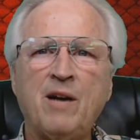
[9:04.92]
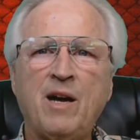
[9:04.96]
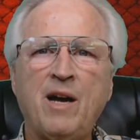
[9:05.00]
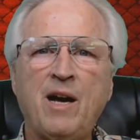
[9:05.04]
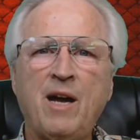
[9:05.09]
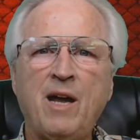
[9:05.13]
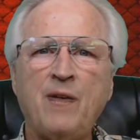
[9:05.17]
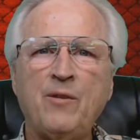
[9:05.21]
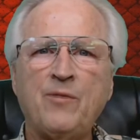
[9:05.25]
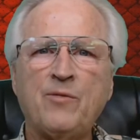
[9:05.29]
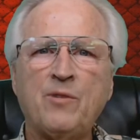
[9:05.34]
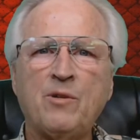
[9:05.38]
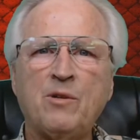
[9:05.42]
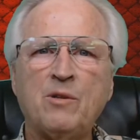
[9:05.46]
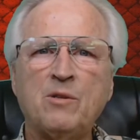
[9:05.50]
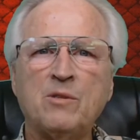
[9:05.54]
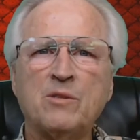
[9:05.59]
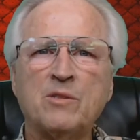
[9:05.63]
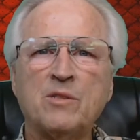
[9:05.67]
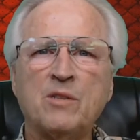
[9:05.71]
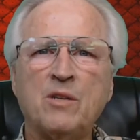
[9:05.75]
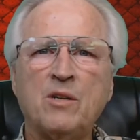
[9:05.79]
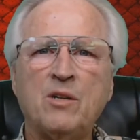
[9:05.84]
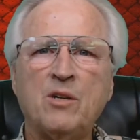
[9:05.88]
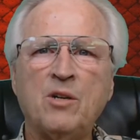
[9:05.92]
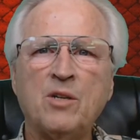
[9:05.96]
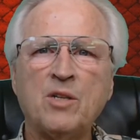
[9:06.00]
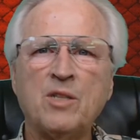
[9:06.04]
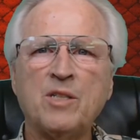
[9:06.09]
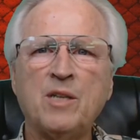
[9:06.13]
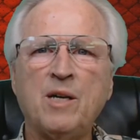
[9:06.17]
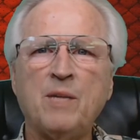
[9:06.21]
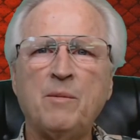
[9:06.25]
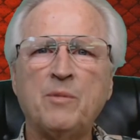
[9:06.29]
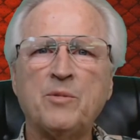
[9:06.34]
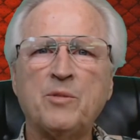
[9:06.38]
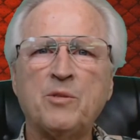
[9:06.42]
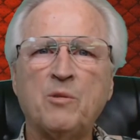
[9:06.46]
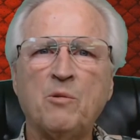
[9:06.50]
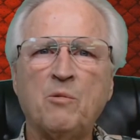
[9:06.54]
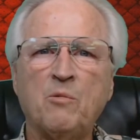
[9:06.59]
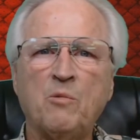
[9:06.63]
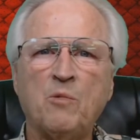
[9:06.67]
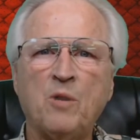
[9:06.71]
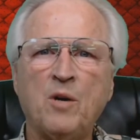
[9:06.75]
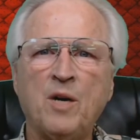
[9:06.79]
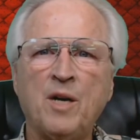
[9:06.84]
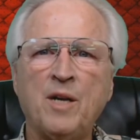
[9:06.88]
iPhones hooked up to
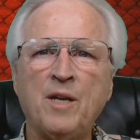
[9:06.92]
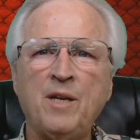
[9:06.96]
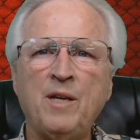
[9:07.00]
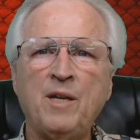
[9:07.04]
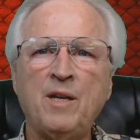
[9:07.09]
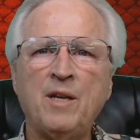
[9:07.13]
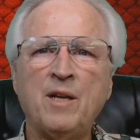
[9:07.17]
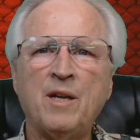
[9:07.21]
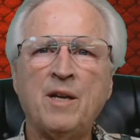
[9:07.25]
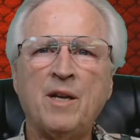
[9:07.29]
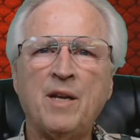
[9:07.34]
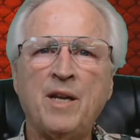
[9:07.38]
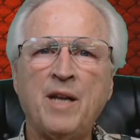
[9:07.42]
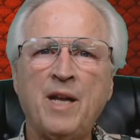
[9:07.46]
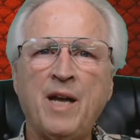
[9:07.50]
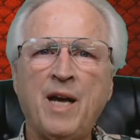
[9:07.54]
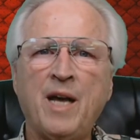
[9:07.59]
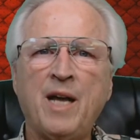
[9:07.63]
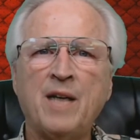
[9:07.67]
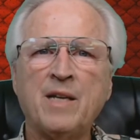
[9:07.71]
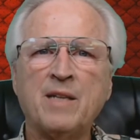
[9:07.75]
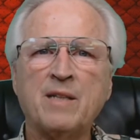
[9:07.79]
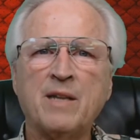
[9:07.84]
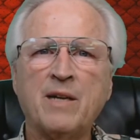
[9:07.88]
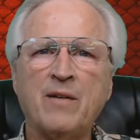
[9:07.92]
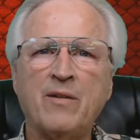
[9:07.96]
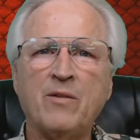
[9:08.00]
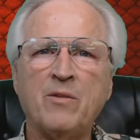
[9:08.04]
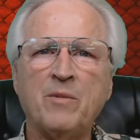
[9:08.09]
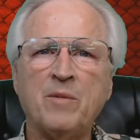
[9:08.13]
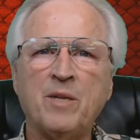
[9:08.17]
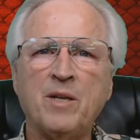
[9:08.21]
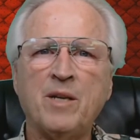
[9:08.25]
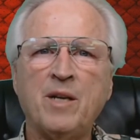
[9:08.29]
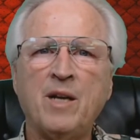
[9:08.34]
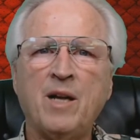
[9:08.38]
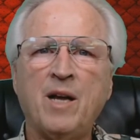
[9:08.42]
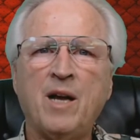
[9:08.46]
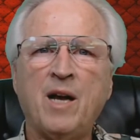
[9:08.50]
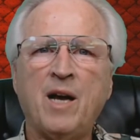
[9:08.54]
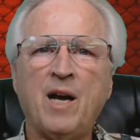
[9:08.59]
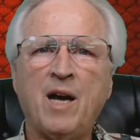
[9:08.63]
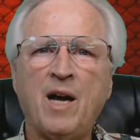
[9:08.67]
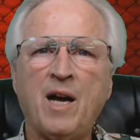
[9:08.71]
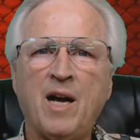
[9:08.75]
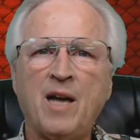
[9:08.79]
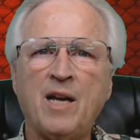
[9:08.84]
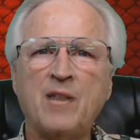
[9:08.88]
one non-government
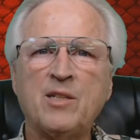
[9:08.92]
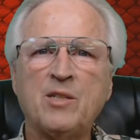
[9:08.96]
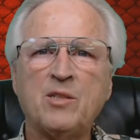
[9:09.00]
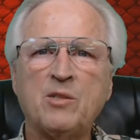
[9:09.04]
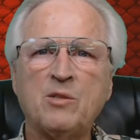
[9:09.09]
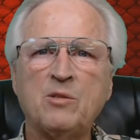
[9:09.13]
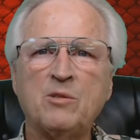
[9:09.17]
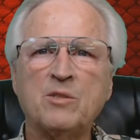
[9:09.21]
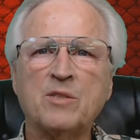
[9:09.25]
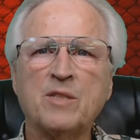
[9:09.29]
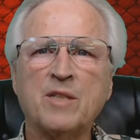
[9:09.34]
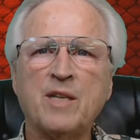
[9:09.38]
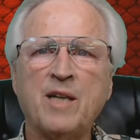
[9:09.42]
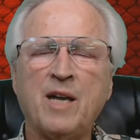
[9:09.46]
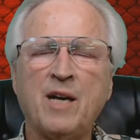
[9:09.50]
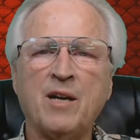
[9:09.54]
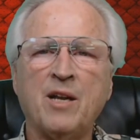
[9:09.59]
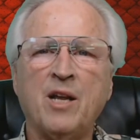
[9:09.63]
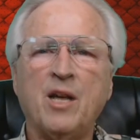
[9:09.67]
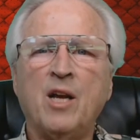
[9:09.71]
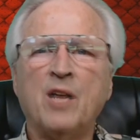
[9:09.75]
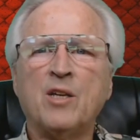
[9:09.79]
iTunes account.